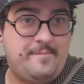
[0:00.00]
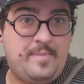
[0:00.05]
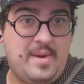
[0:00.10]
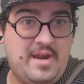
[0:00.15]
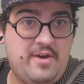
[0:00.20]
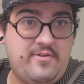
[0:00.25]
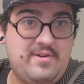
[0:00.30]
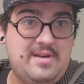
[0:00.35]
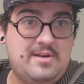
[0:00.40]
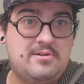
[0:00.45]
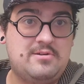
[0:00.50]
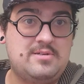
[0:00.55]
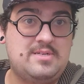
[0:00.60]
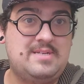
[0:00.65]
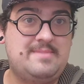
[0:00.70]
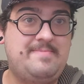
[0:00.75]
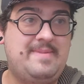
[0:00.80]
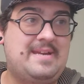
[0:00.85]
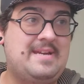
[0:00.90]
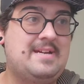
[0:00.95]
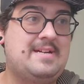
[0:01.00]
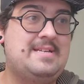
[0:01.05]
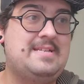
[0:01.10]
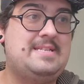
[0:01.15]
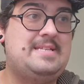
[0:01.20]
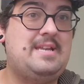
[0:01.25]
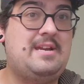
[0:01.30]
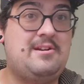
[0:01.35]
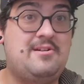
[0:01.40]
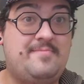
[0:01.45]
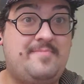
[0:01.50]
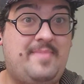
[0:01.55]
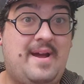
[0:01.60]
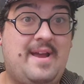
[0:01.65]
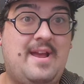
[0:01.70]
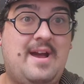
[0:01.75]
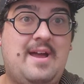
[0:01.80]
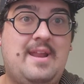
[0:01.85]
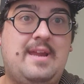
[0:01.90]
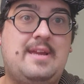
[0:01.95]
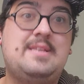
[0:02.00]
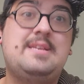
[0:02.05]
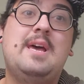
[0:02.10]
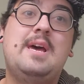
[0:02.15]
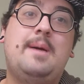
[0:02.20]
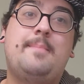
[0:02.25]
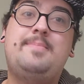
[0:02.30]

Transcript: barriers because they are biotics,